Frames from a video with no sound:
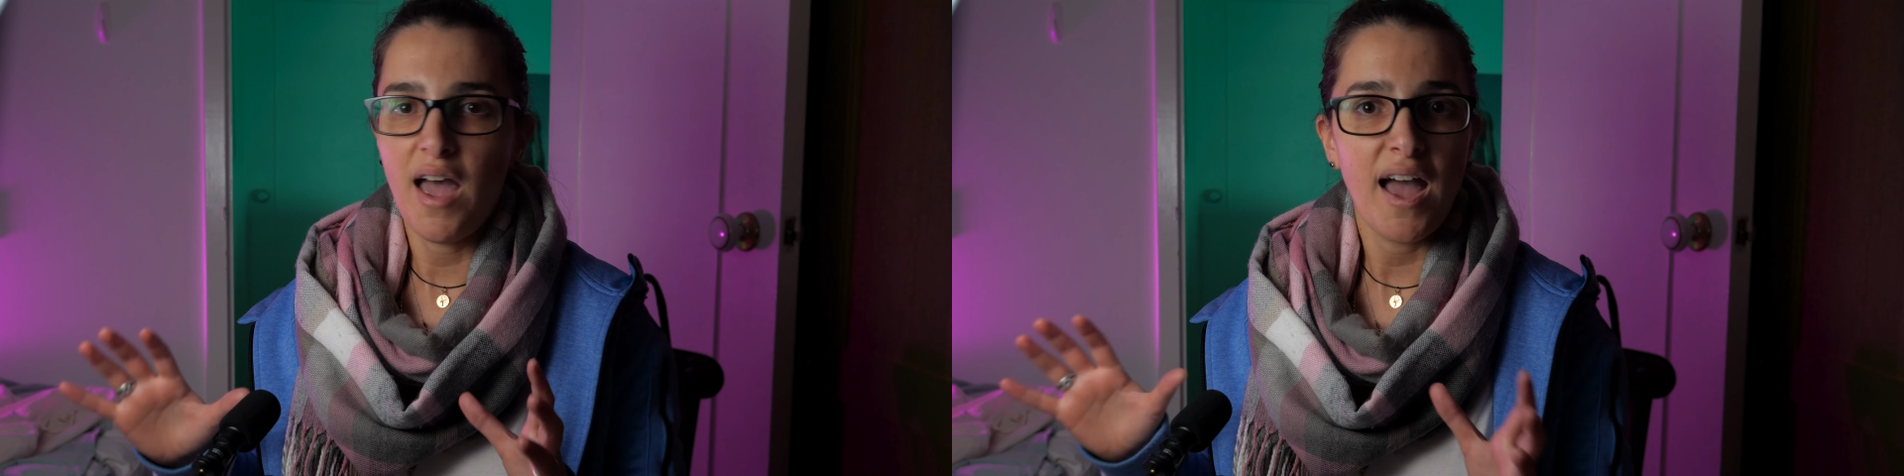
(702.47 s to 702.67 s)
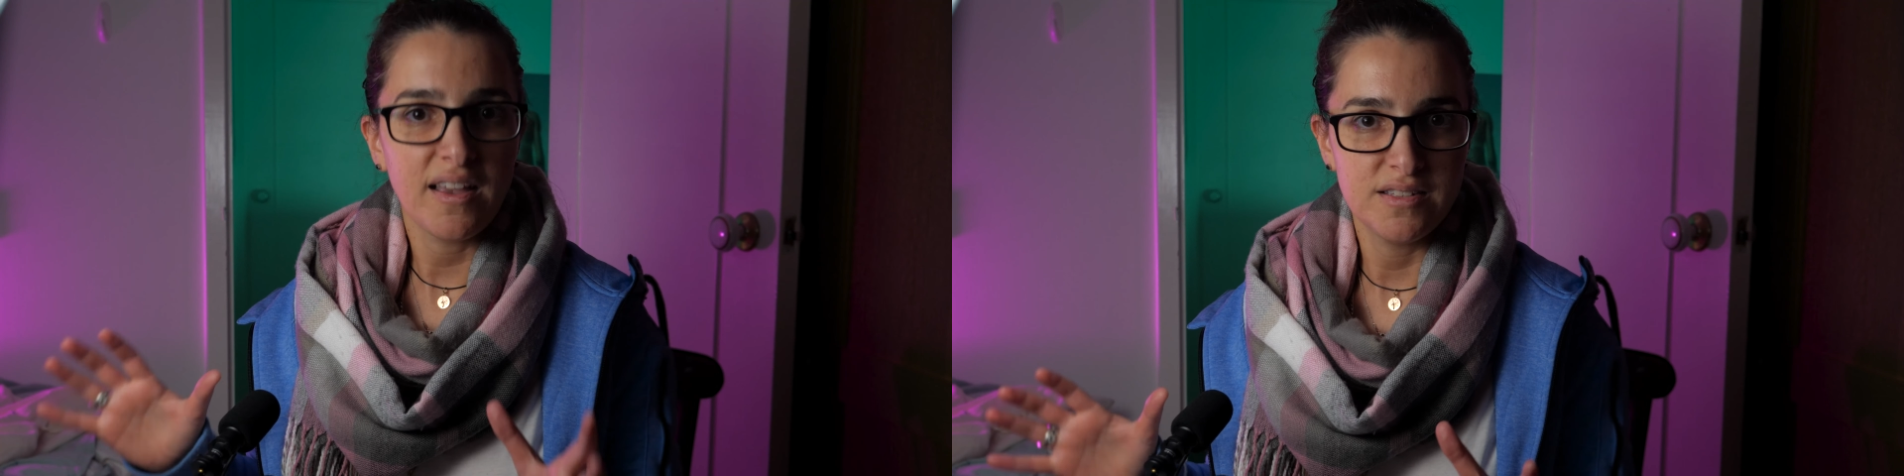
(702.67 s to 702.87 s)

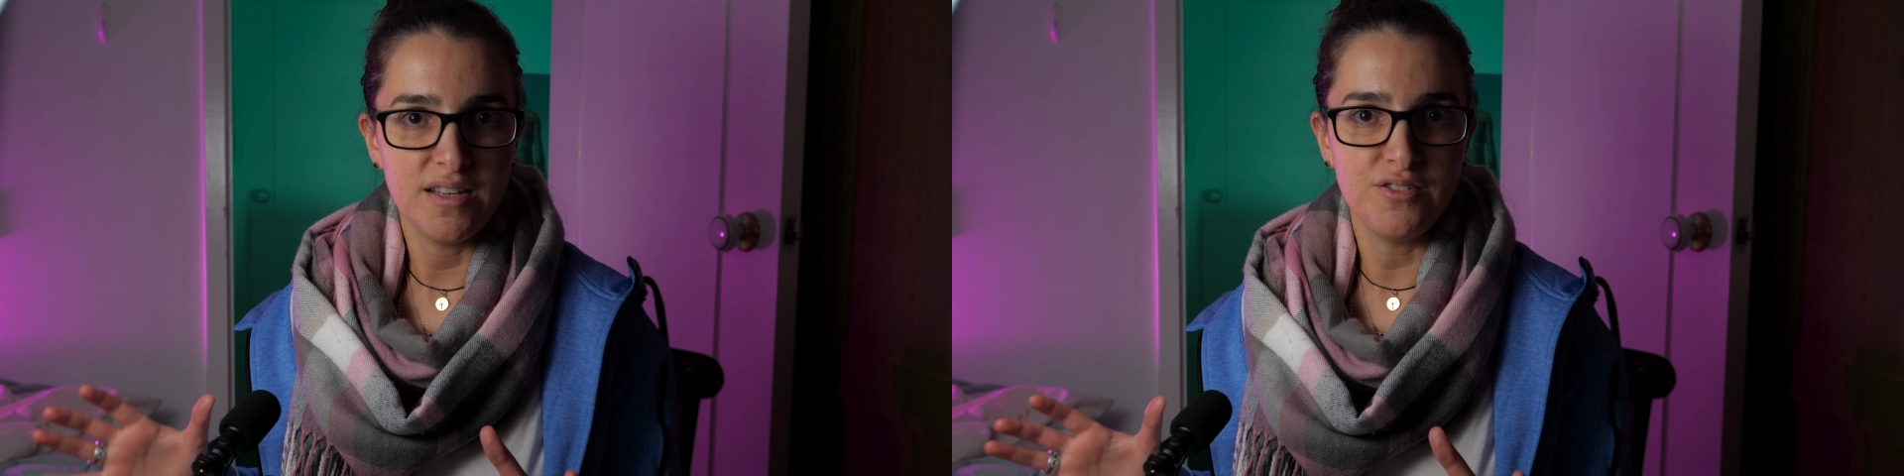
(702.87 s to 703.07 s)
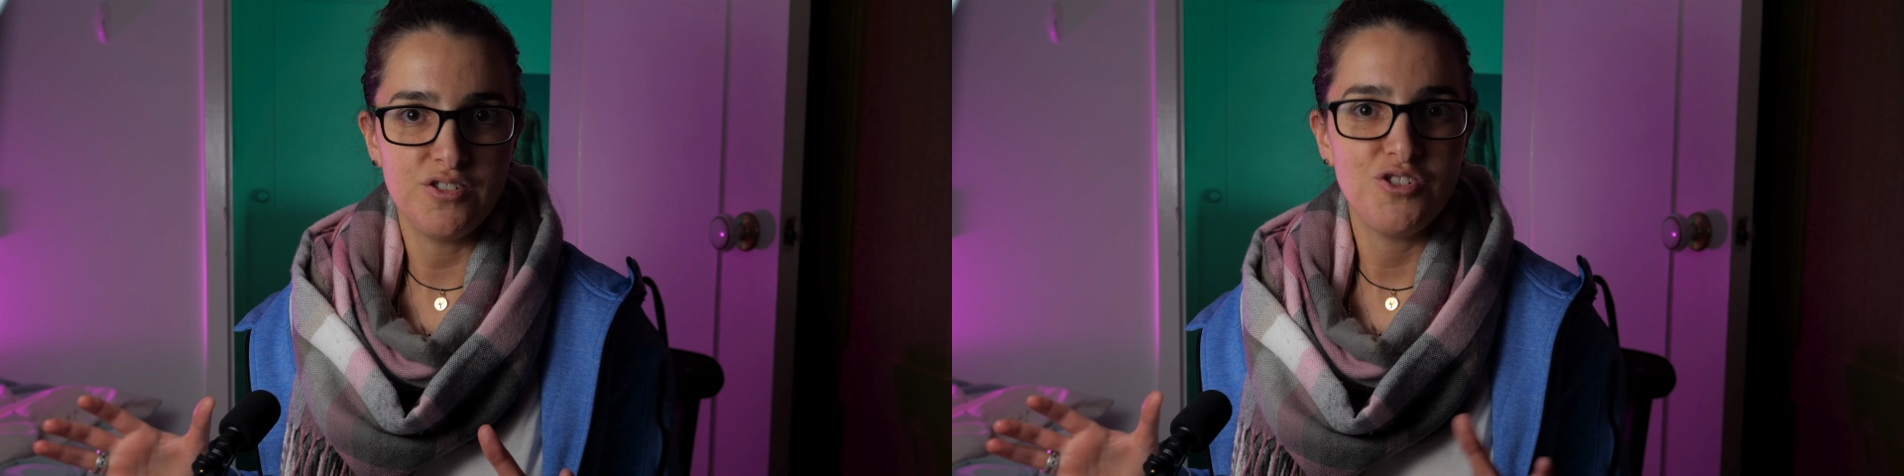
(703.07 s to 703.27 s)

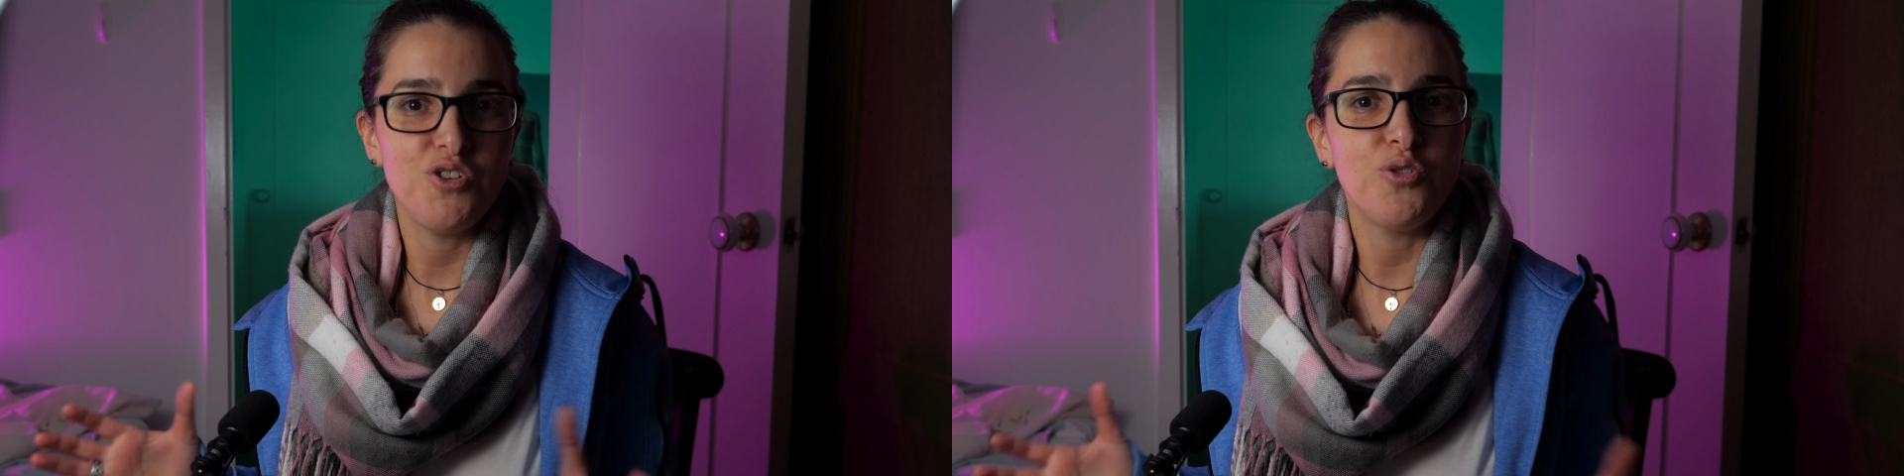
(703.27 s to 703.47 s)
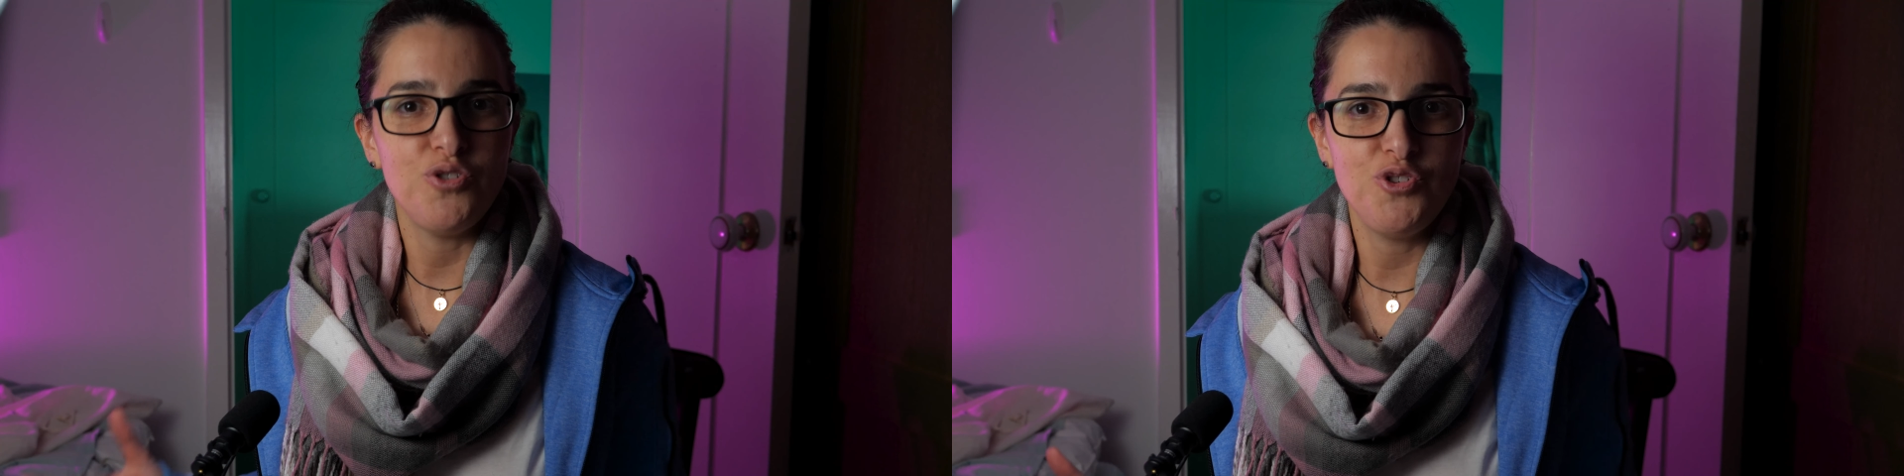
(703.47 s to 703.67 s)
accent to
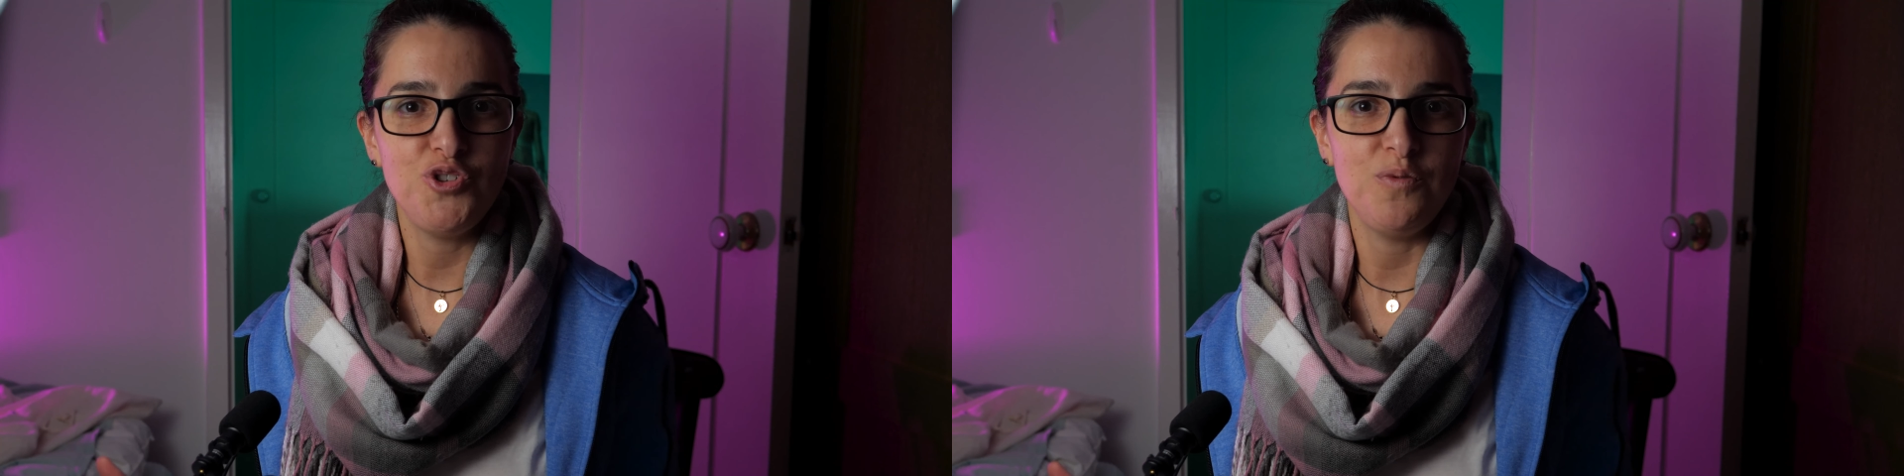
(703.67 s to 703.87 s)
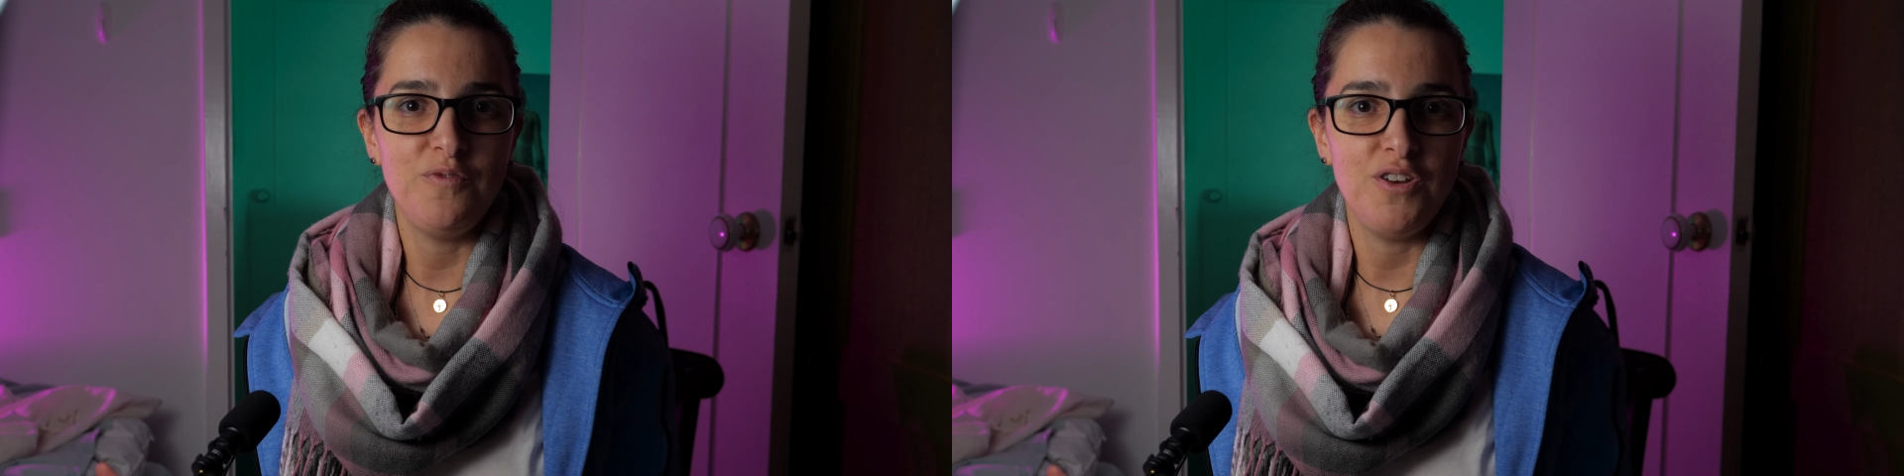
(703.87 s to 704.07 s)
your
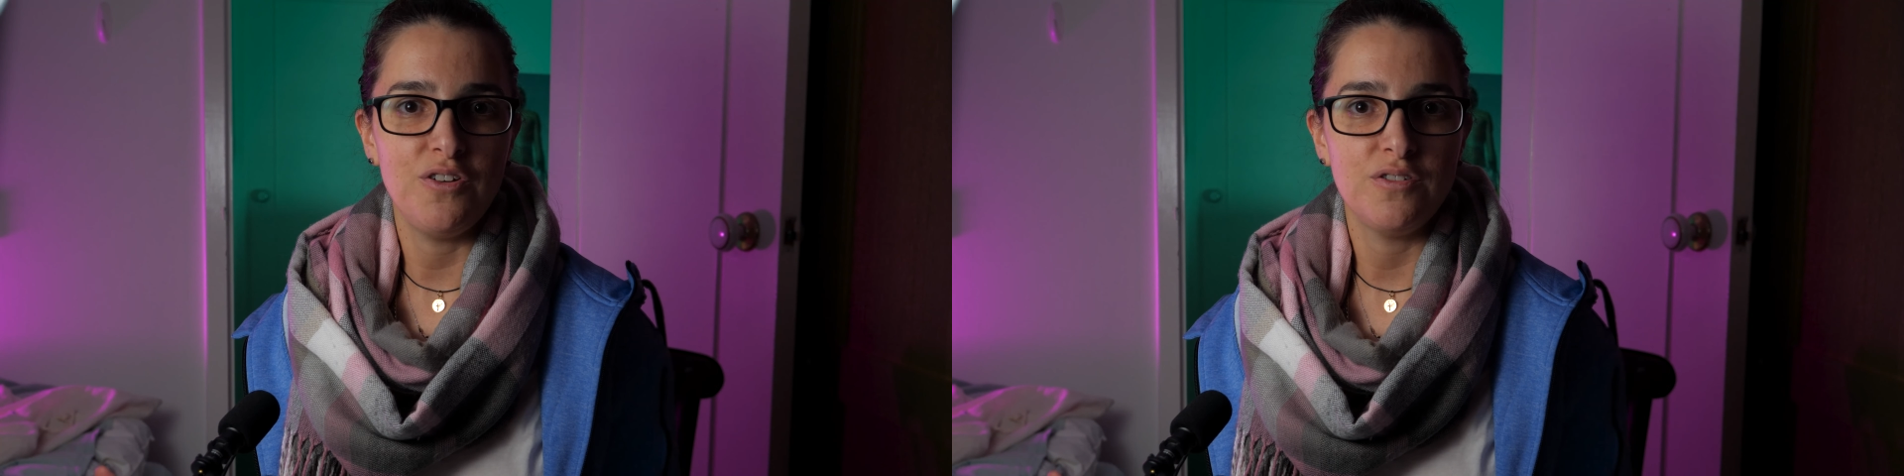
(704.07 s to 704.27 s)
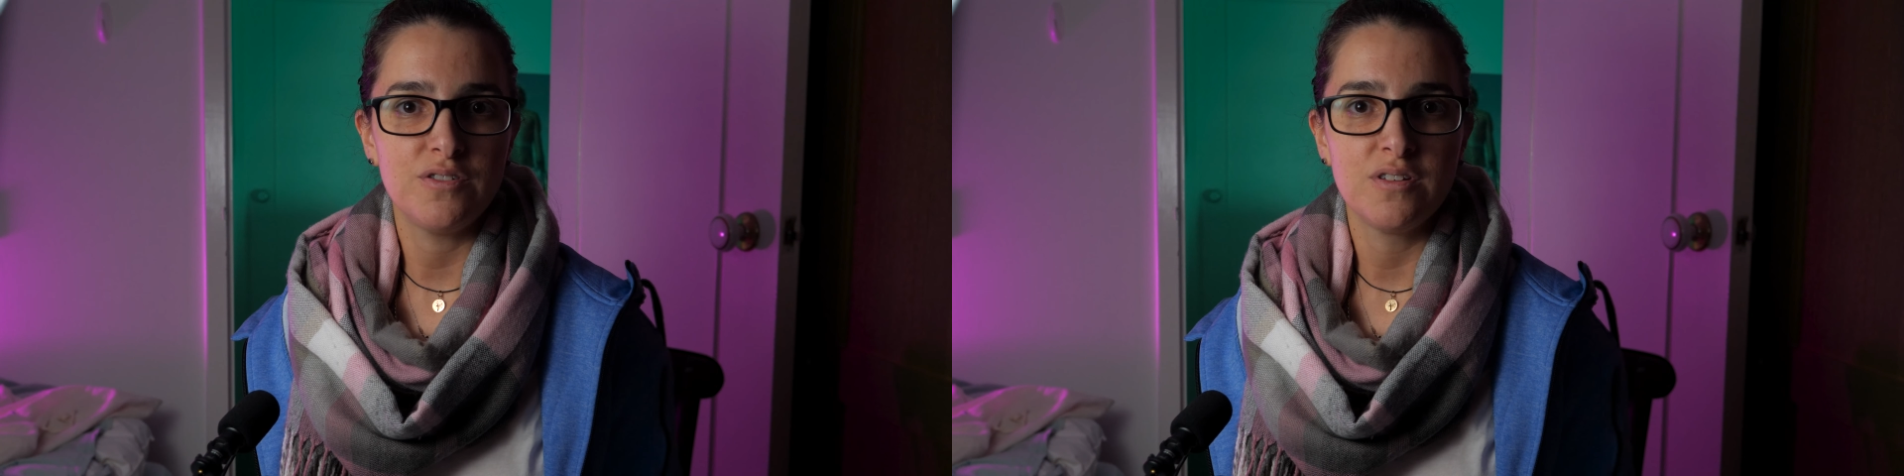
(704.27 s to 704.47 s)
YouTube
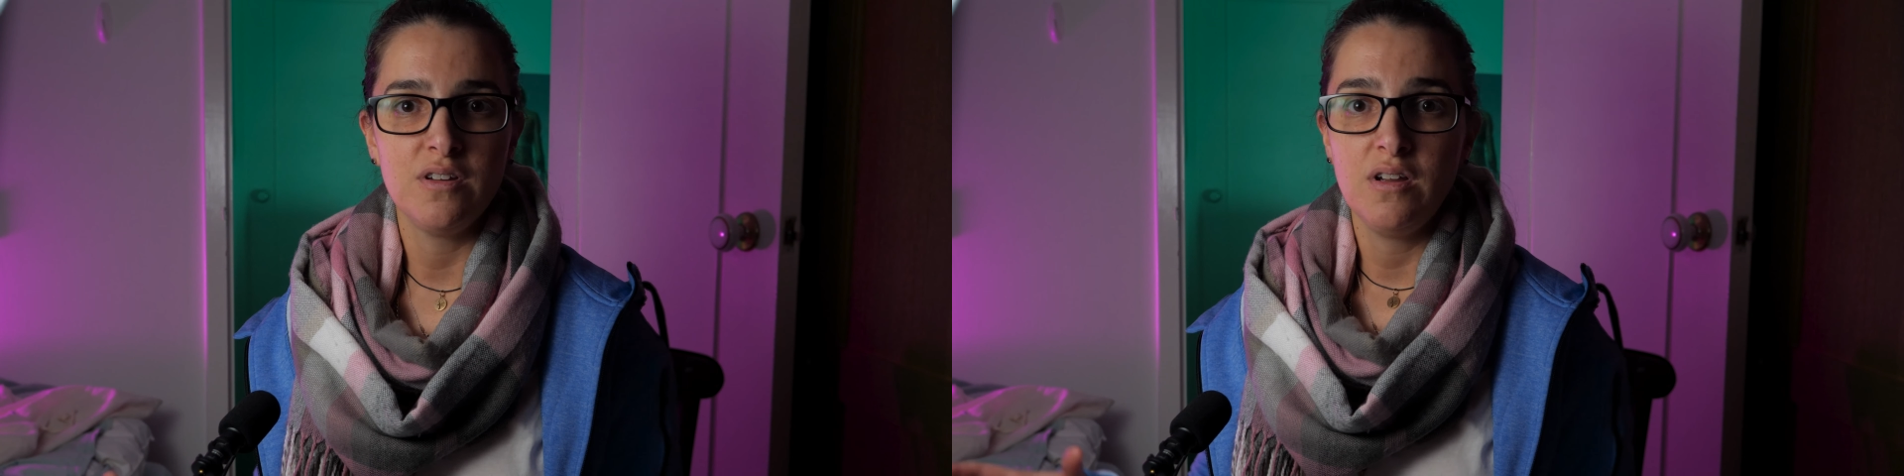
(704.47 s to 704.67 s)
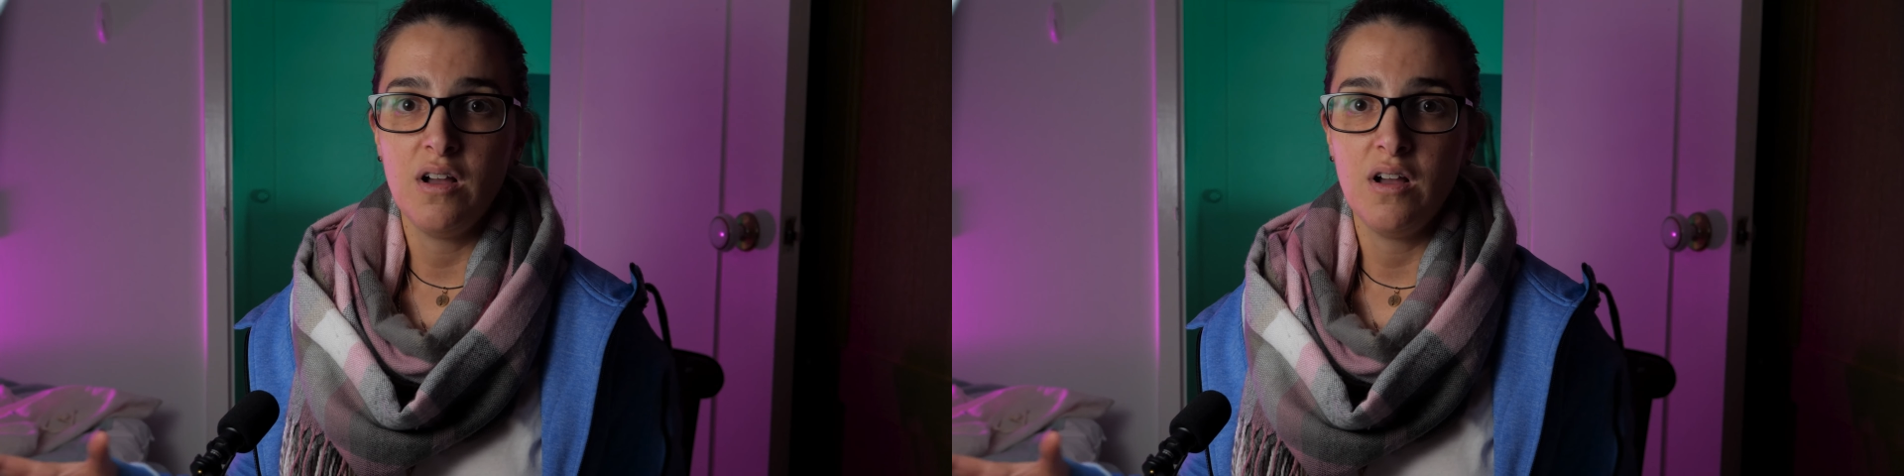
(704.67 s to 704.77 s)
videos,